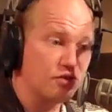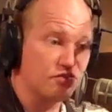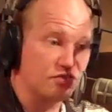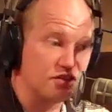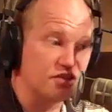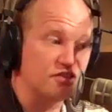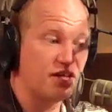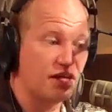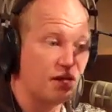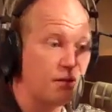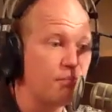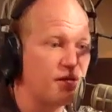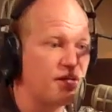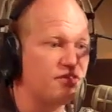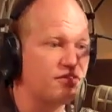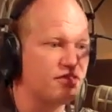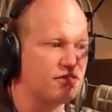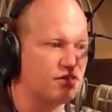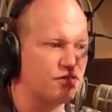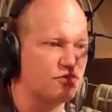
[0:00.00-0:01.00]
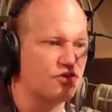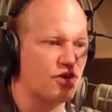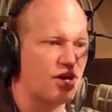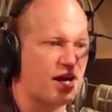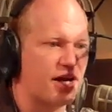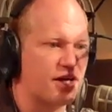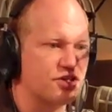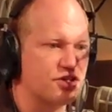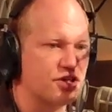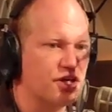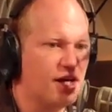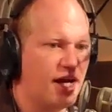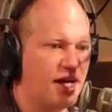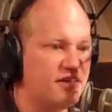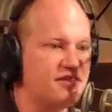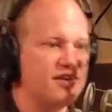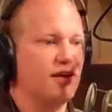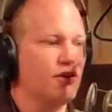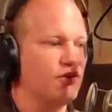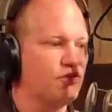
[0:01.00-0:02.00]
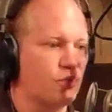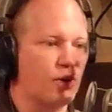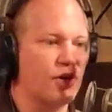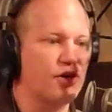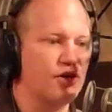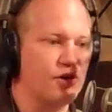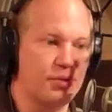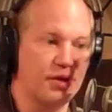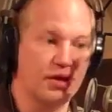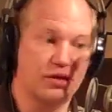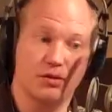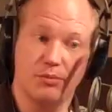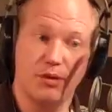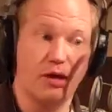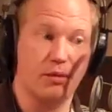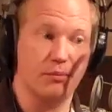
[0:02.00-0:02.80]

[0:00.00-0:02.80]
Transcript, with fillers: us the 10 pieces of trash and tell us where you picked them